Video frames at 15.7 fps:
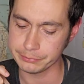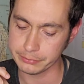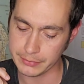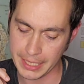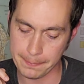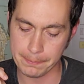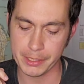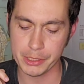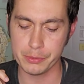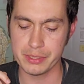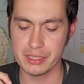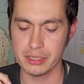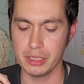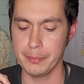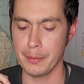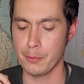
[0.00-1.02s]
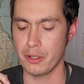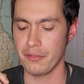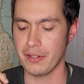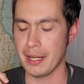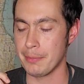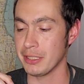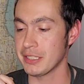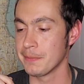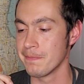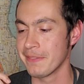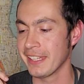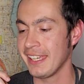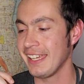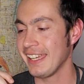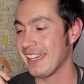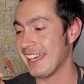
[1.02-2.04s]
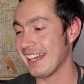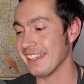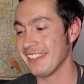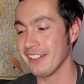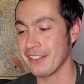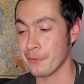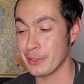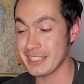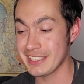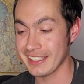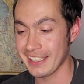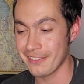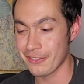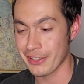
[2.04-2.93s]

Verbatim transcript: Yeah, this one's a little bit more vibrant. And I think once again,